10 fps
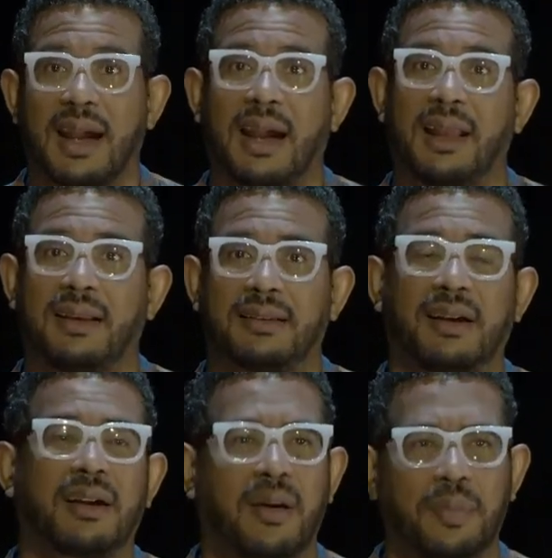and
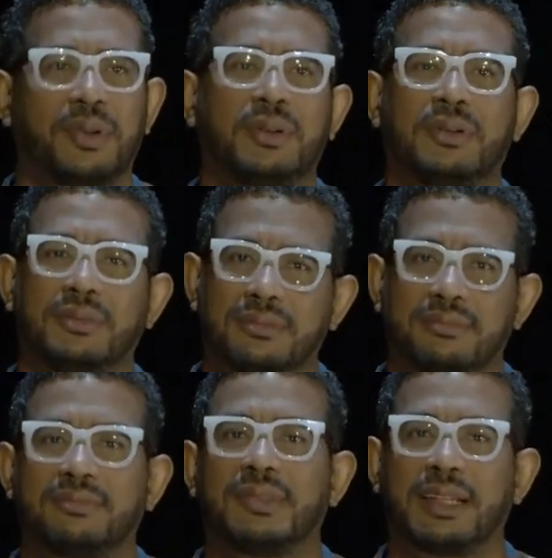a couple
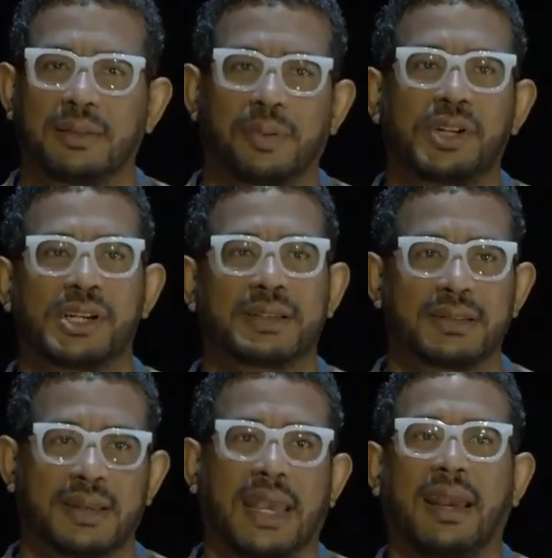little
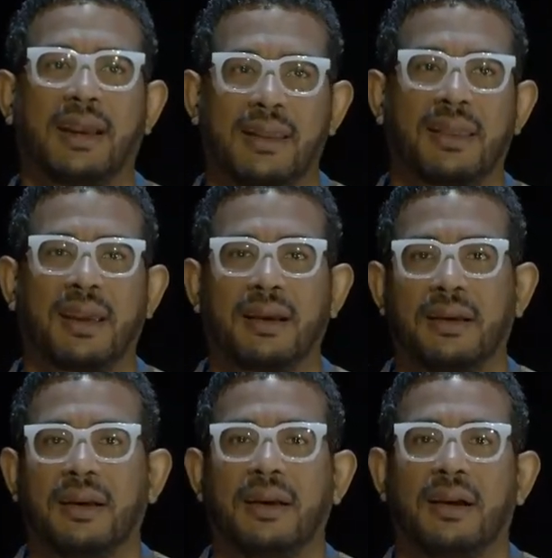projects here and there.
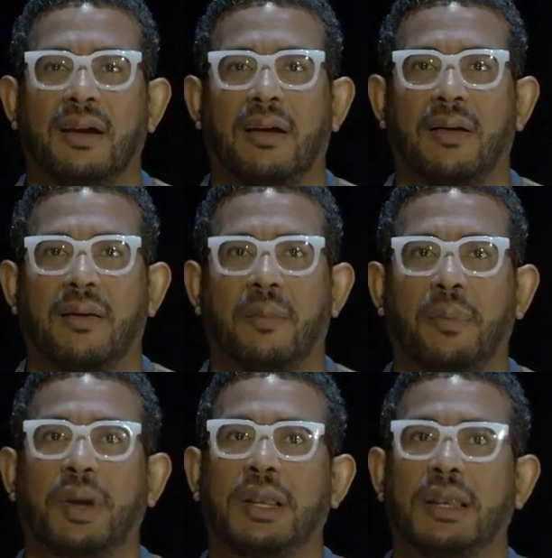
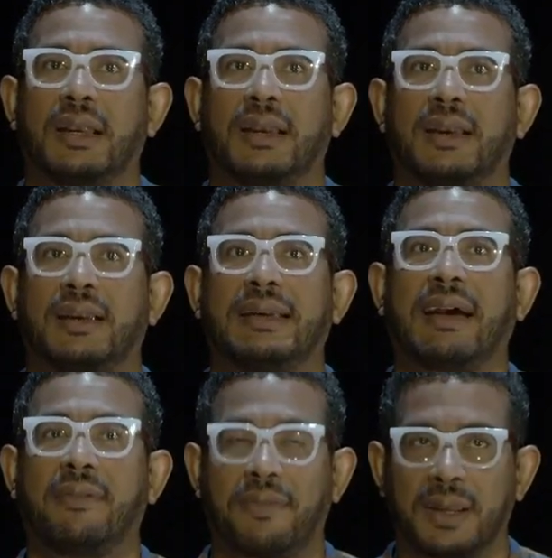But
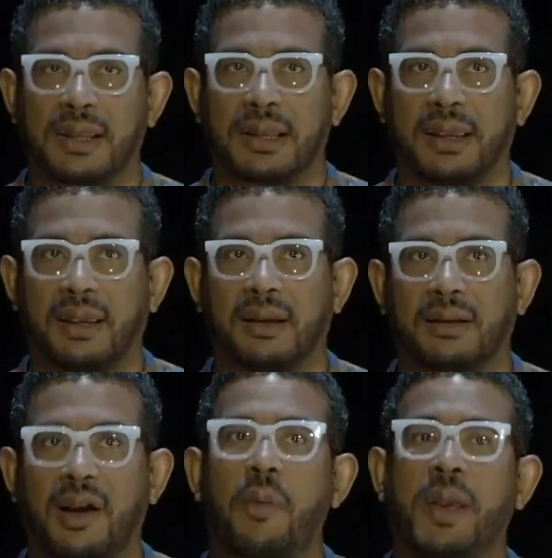definitely
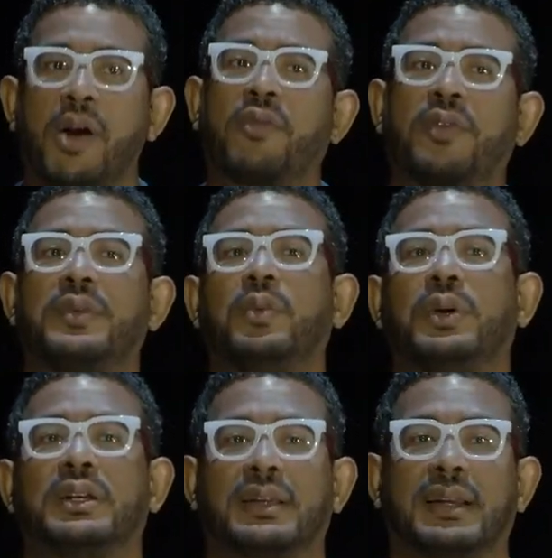coming on from the
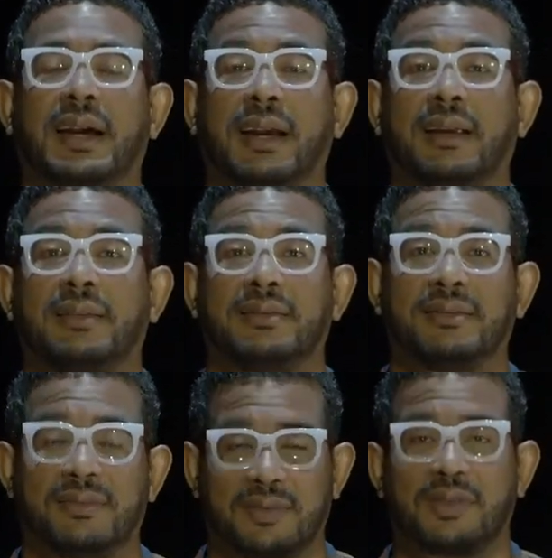work that I
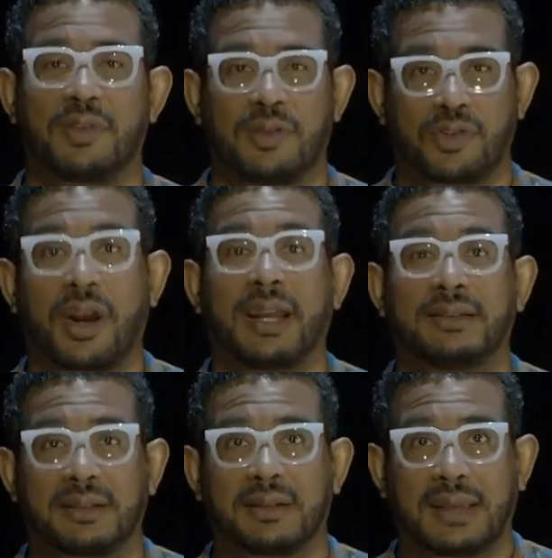try
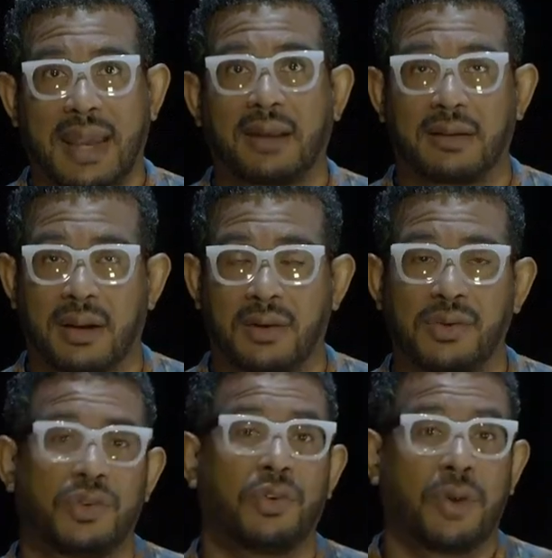to get done
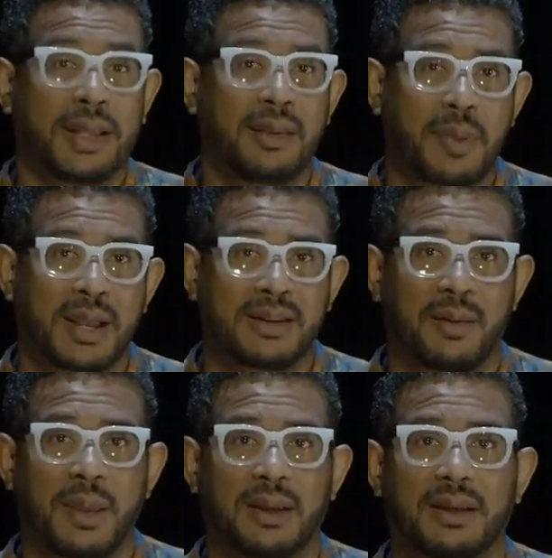during the
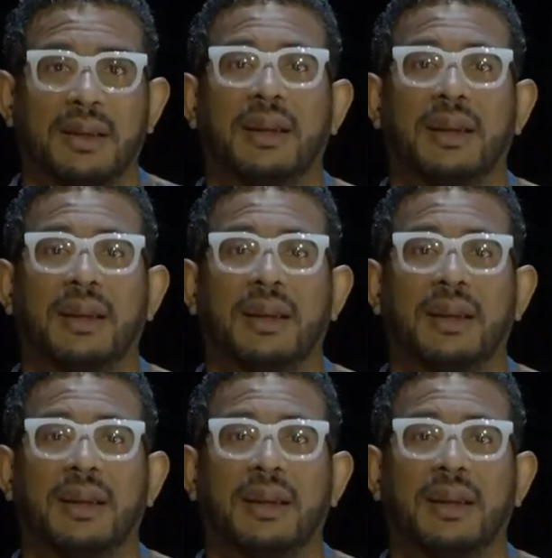pandemic,